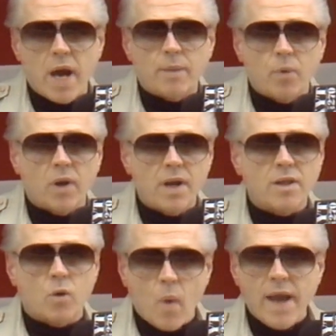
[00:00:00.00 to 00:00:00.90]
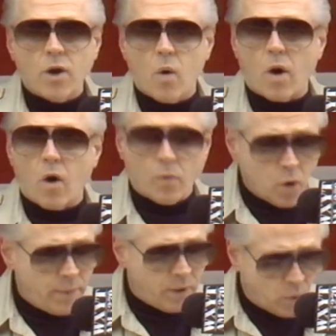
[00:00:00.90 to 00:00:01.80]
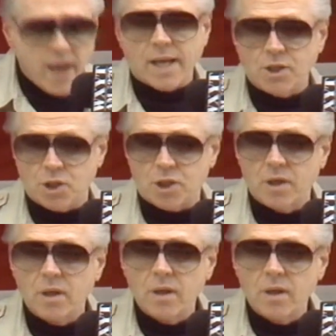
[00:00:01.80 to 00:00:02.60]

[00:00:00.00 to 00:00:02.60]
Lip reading: try to pull another Waco or a Ruby Ridge.